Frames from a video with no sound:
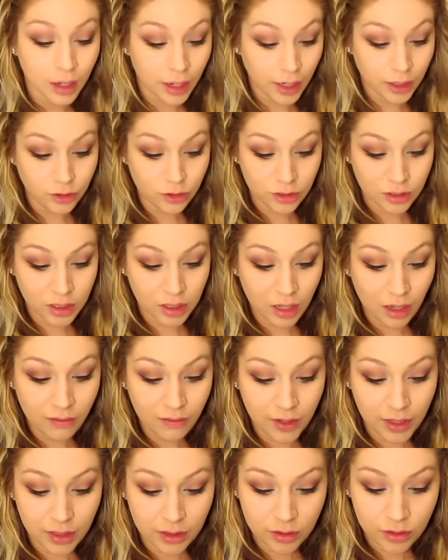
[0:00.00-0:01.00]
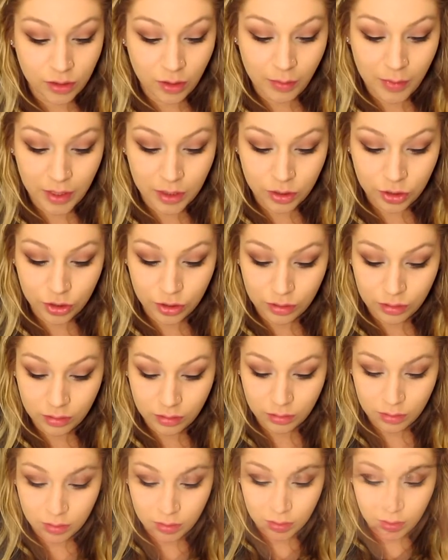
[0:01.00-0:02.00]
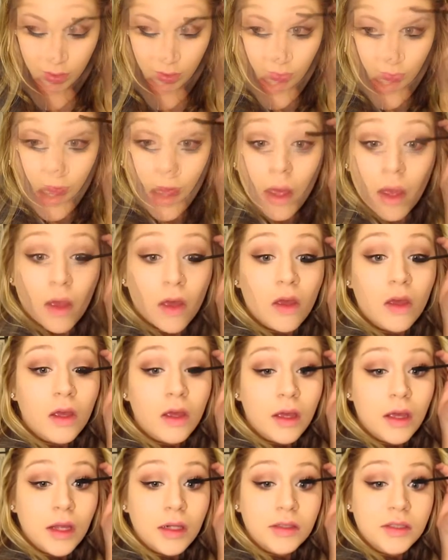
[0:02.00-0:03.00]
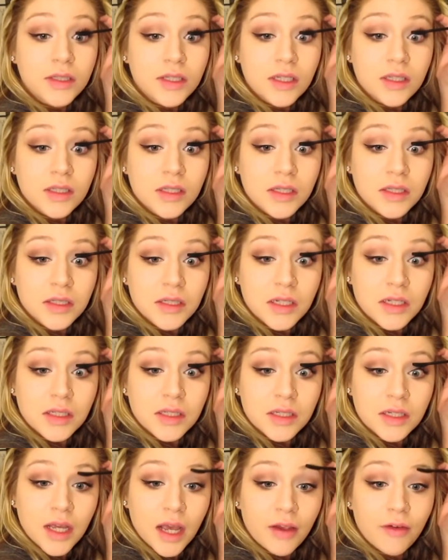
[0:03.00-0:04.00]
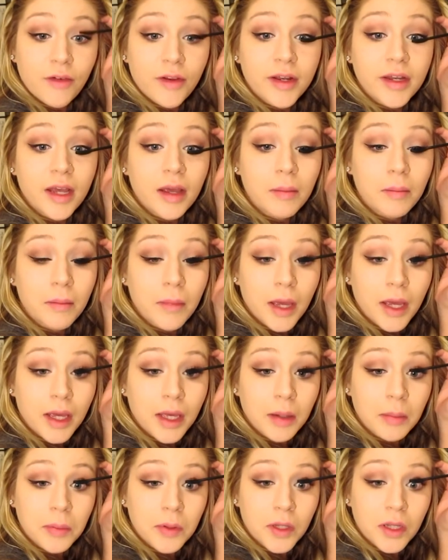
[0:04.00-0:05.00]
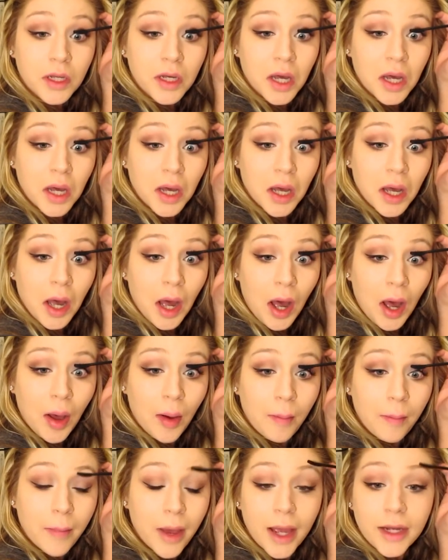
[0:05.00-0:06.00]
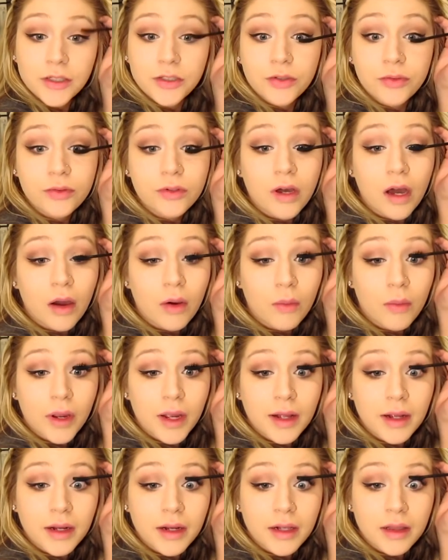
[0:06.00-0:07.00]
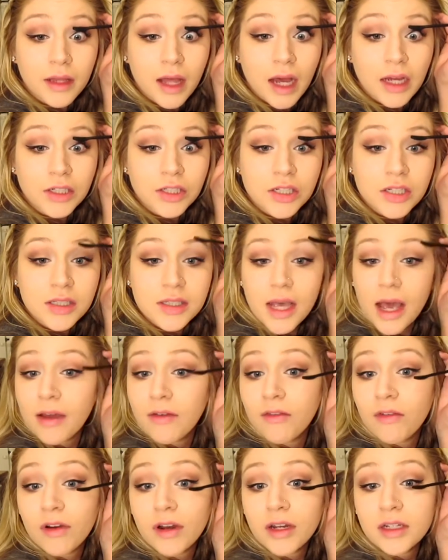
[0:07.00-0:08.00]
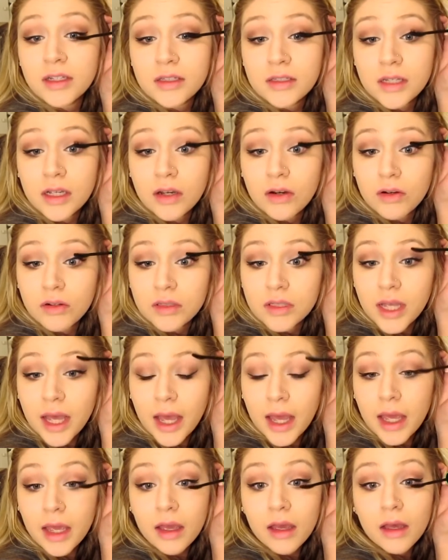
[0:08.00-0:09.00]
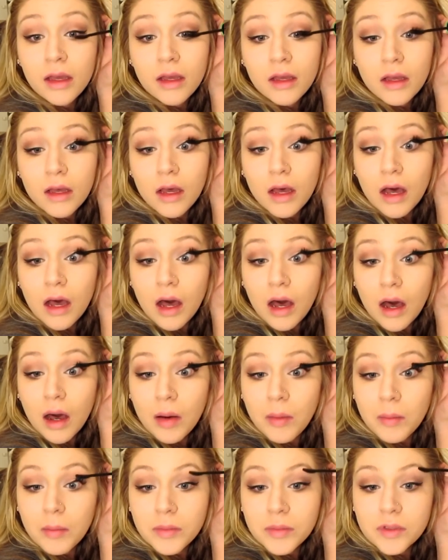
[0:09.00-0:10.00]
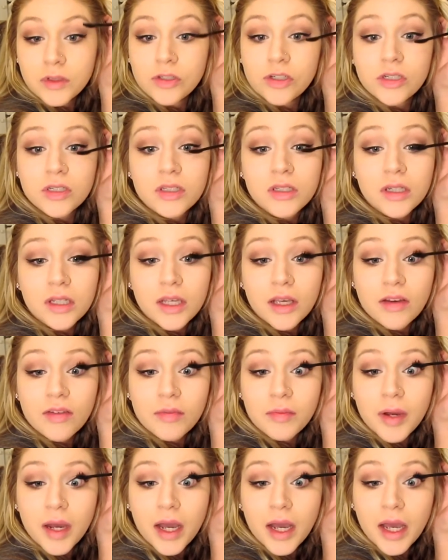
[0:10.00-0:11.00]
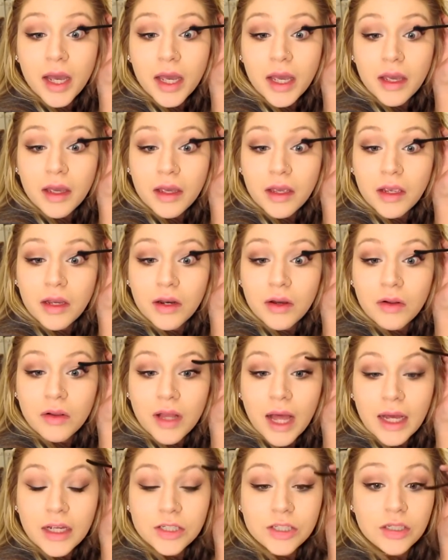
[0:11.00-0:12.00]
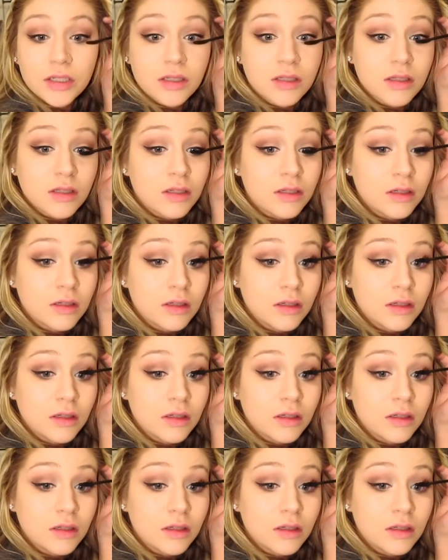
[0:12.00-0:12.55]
I just love it so much. I don't know why. And since this is an everyday makeup look, I do not wear lashes every single day, just to give my, lashes,